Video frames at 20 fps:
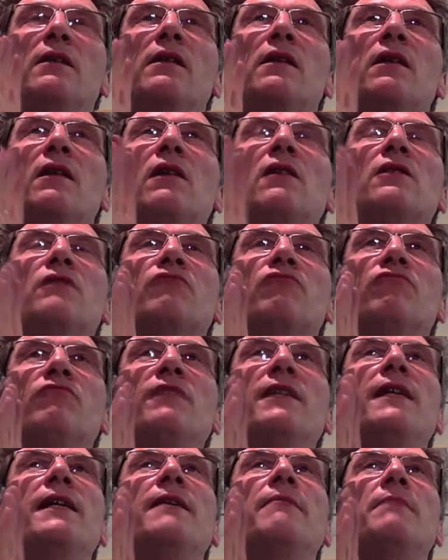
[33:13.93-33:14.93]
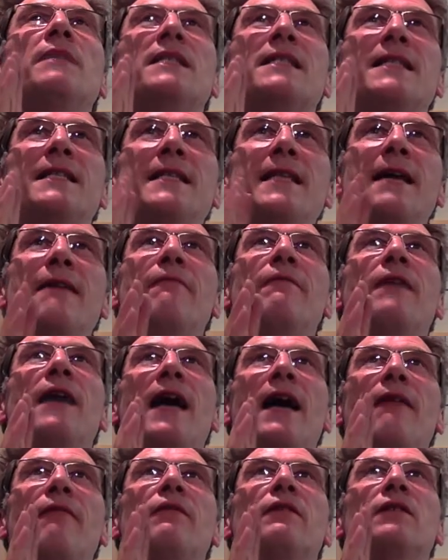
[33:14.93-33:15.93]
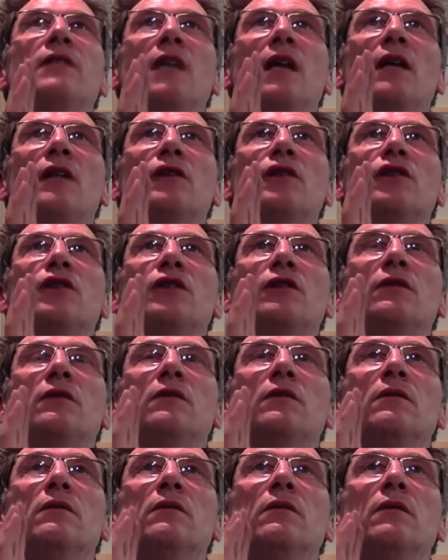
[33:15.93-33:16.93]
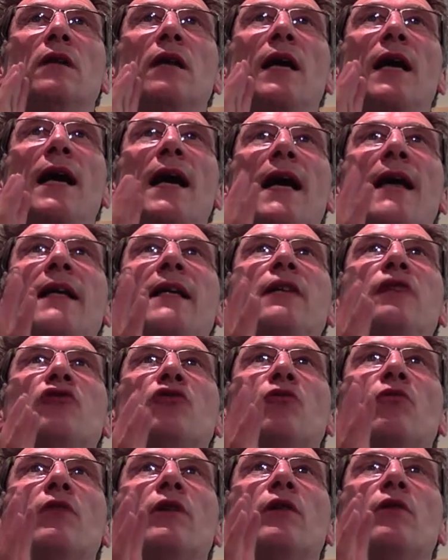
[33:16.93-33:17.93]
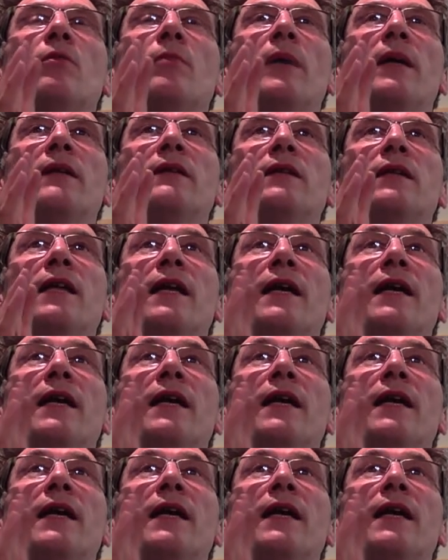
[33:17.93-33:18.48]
Glass really must never ever touch any drawing or painting,